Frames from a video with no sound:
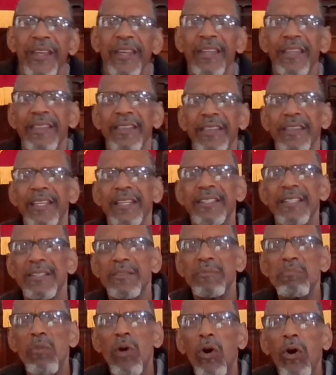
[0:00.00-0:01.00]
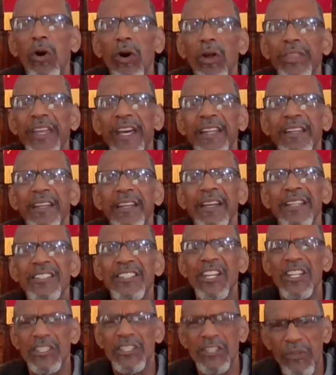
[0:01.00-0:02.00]
This is more than just
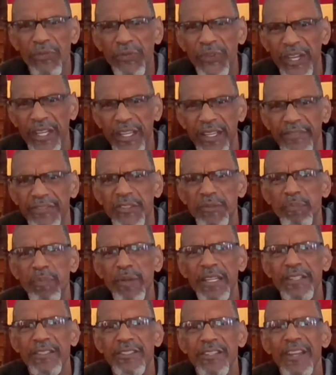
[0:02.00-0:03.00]
a figure of speech.